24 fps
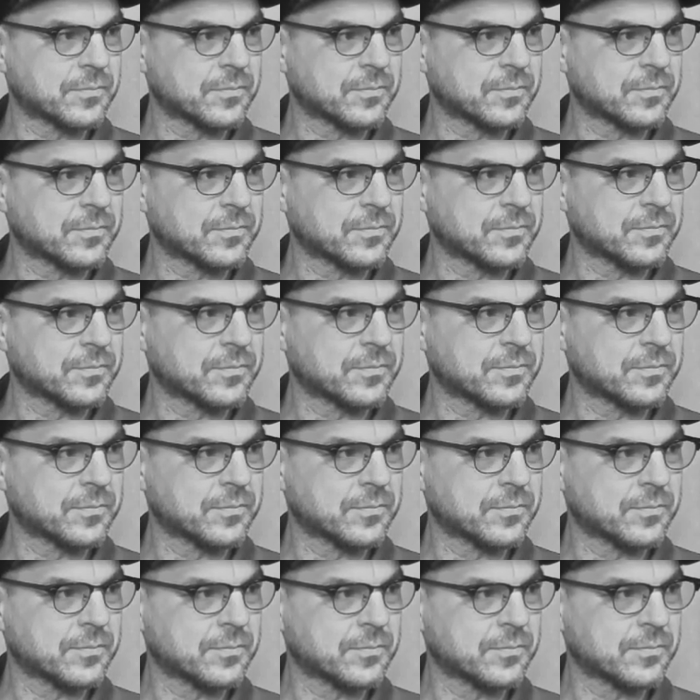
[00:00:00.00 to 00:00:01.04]

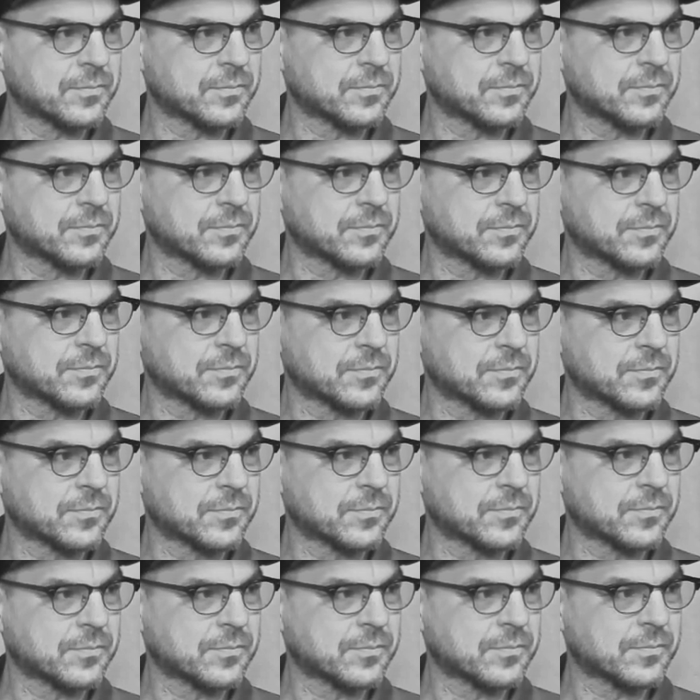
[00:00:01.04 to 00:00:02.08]

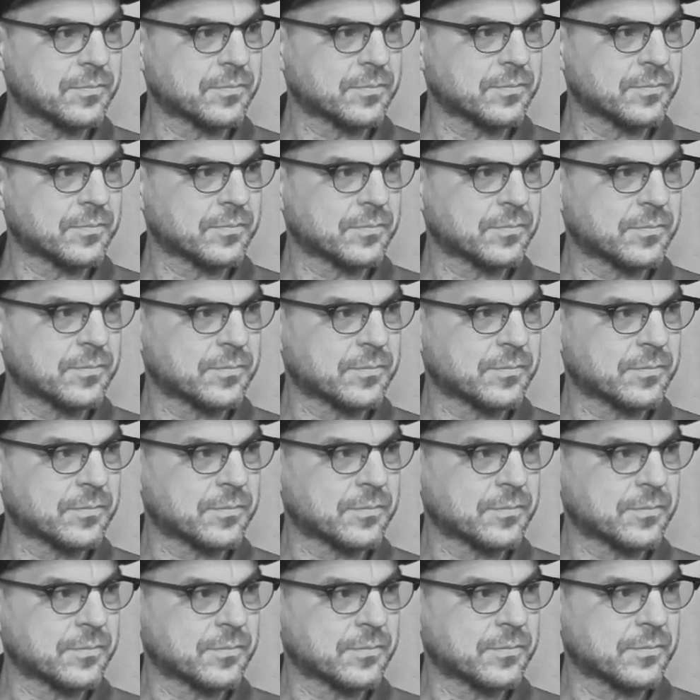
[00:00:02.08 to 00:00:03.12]

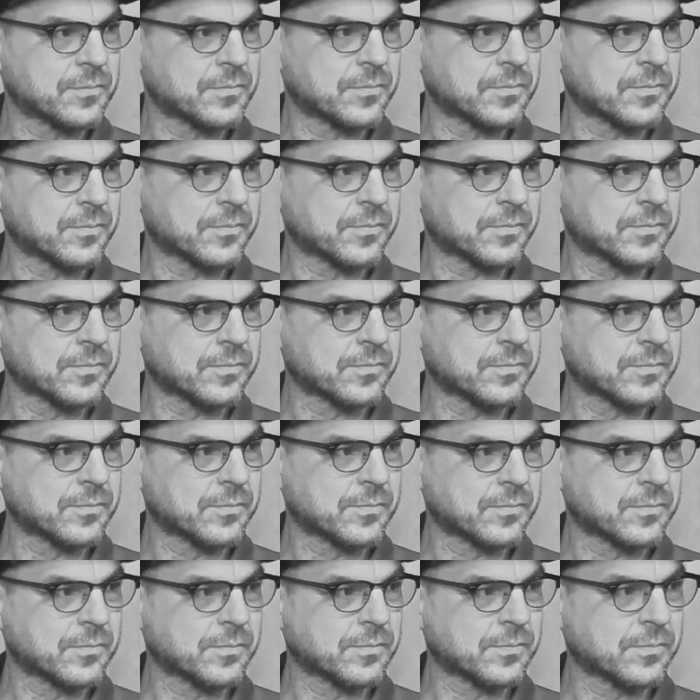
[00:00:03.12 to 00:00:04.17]

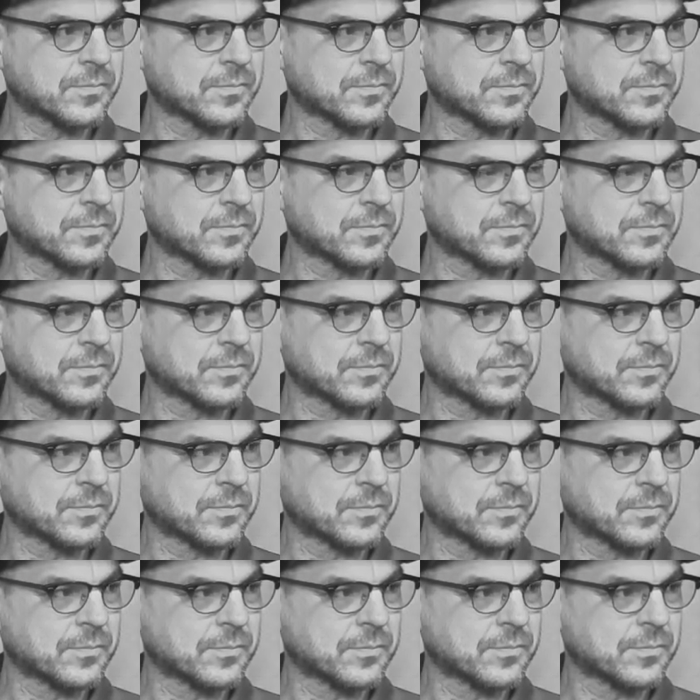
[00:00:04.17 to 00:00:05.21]

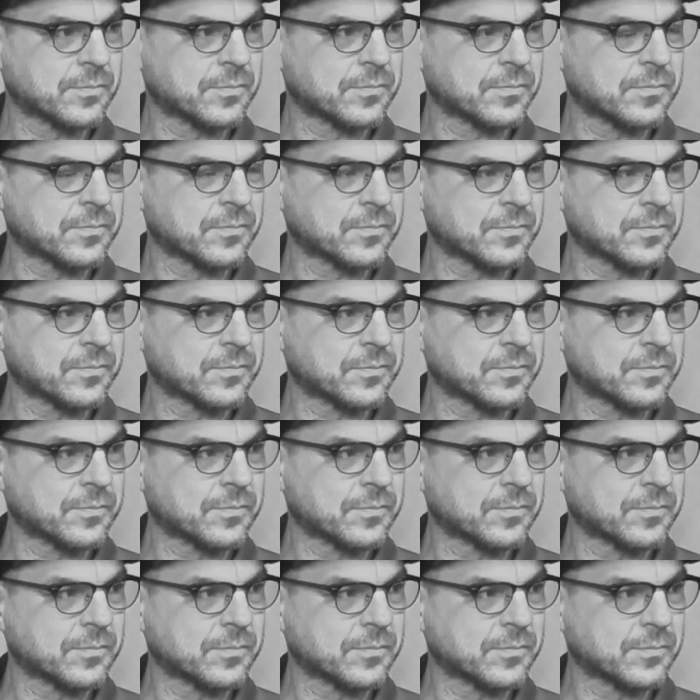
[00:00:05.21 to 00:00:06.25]

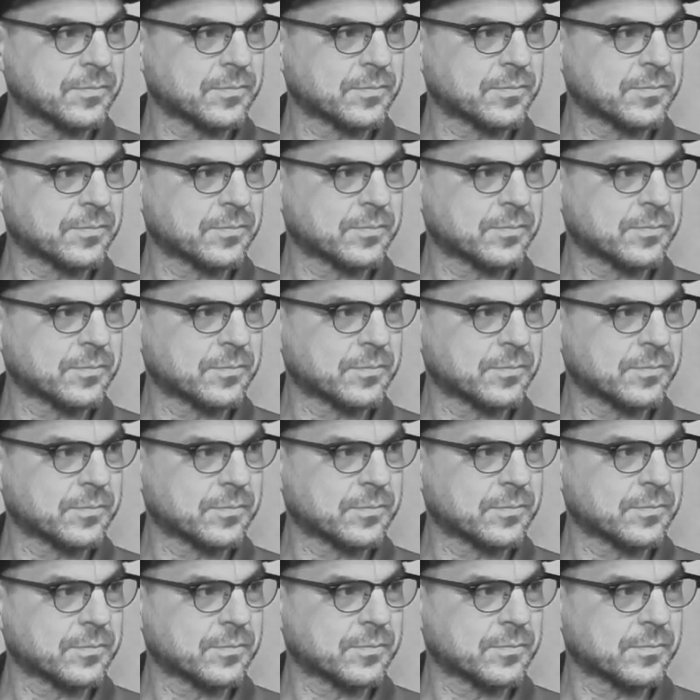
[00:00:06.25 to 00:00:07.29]

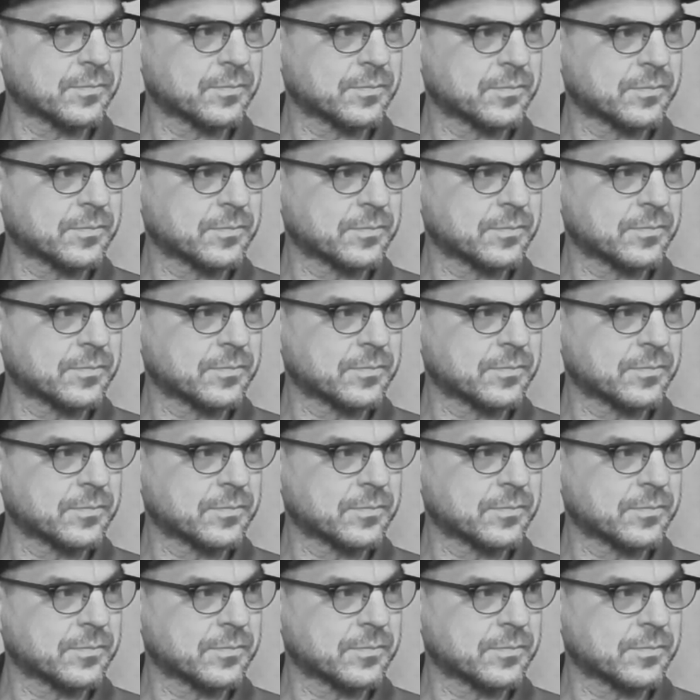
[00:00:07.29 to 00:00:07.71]
(silent)